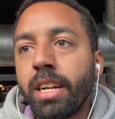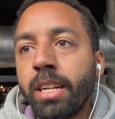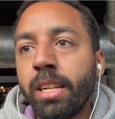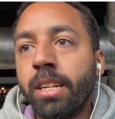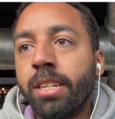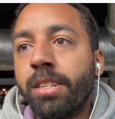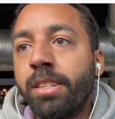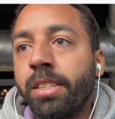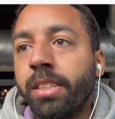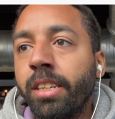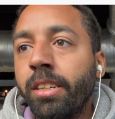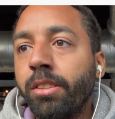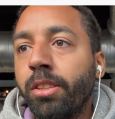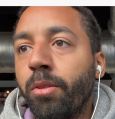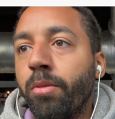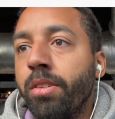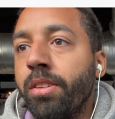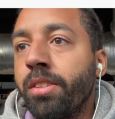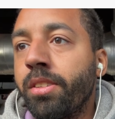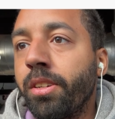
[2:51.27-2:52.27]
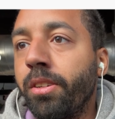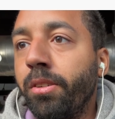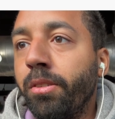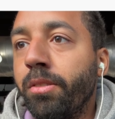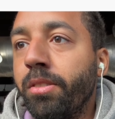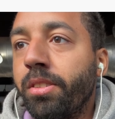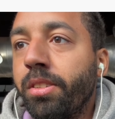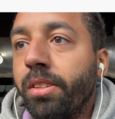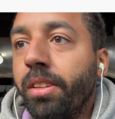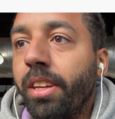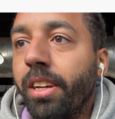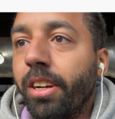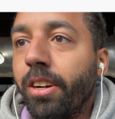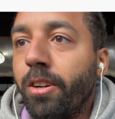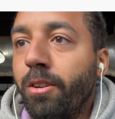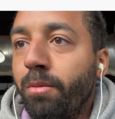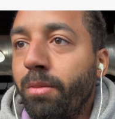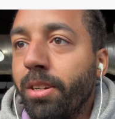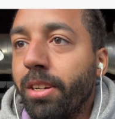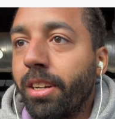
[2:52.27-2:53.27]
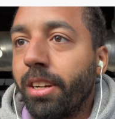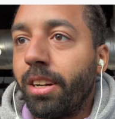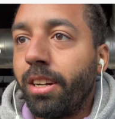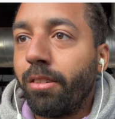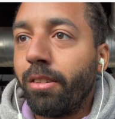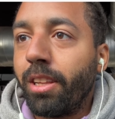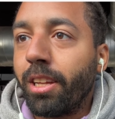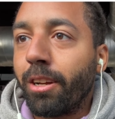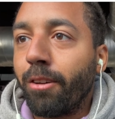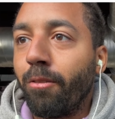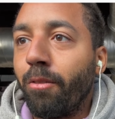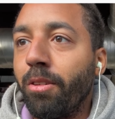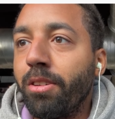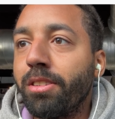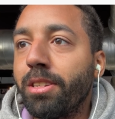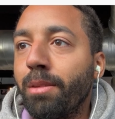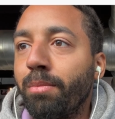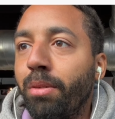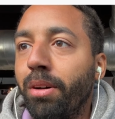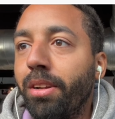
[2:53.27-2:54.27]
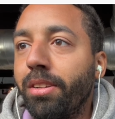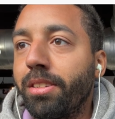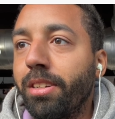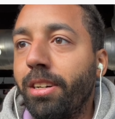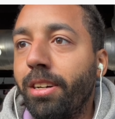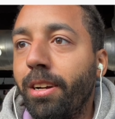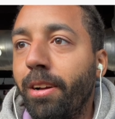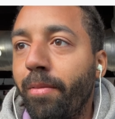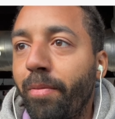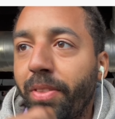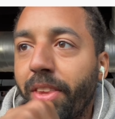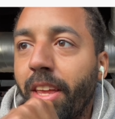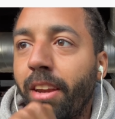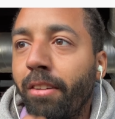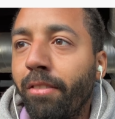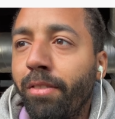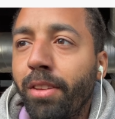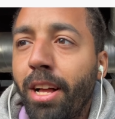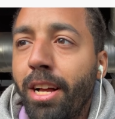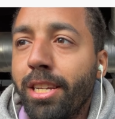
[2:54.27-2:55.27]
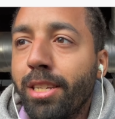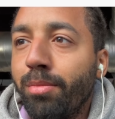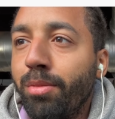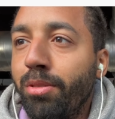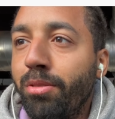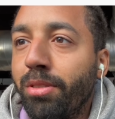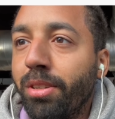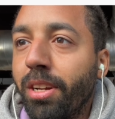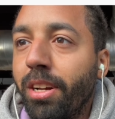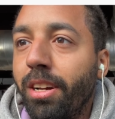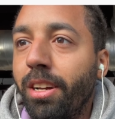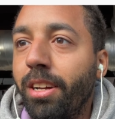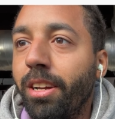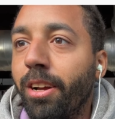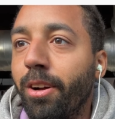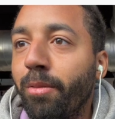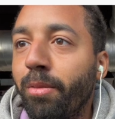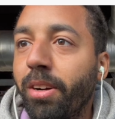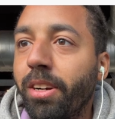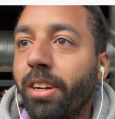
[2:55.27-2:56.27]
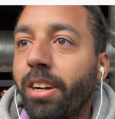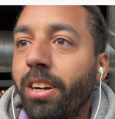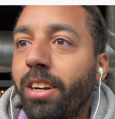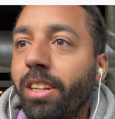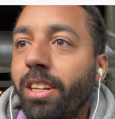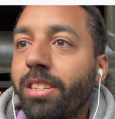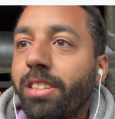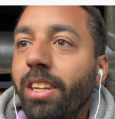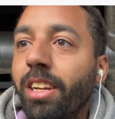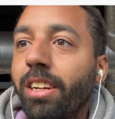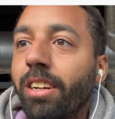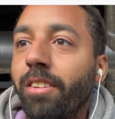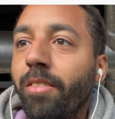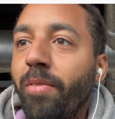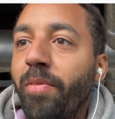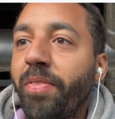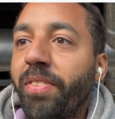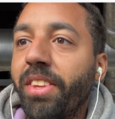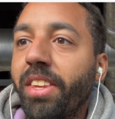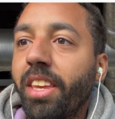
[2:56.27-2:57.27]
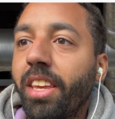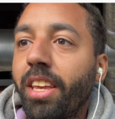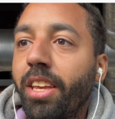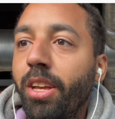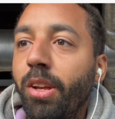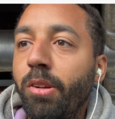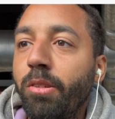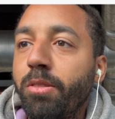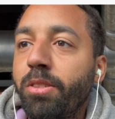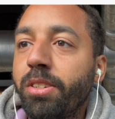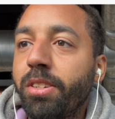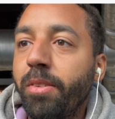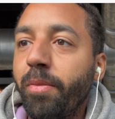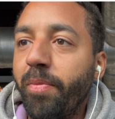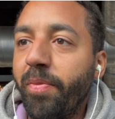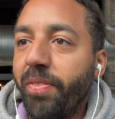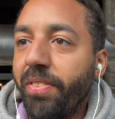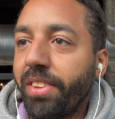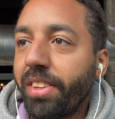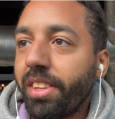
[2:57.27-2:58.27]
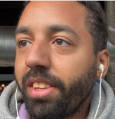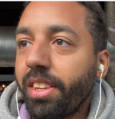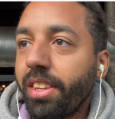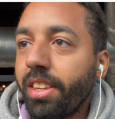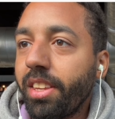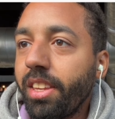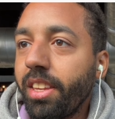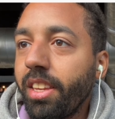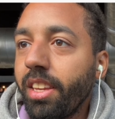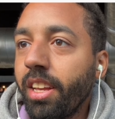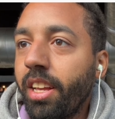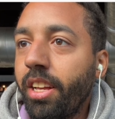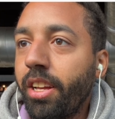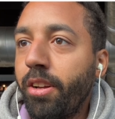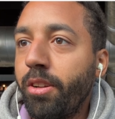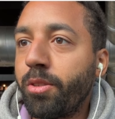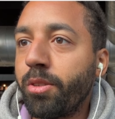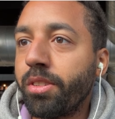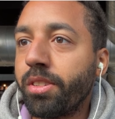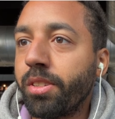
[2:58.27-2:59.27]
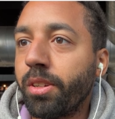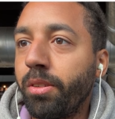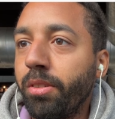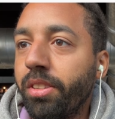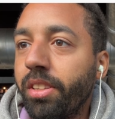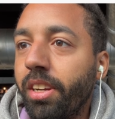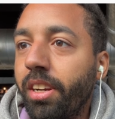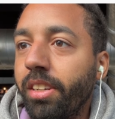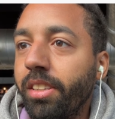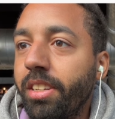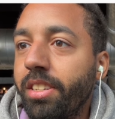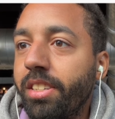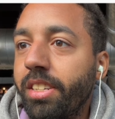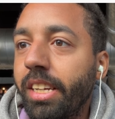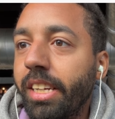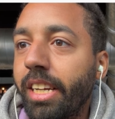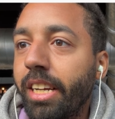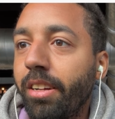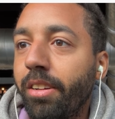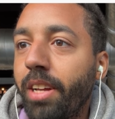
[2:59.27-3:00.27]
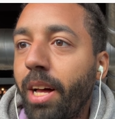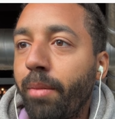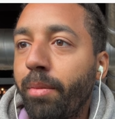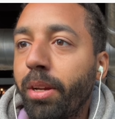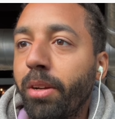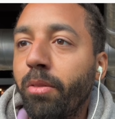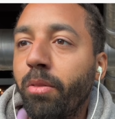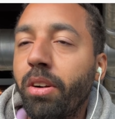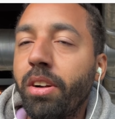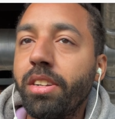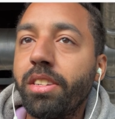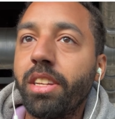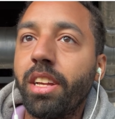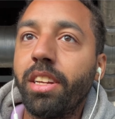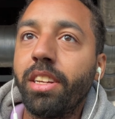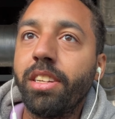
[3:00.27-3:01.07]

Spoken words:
let's check out the results. Oh my god, once upon a time in a blast blue sky. Oh my god, that's a huge result there. Let's check out how many words that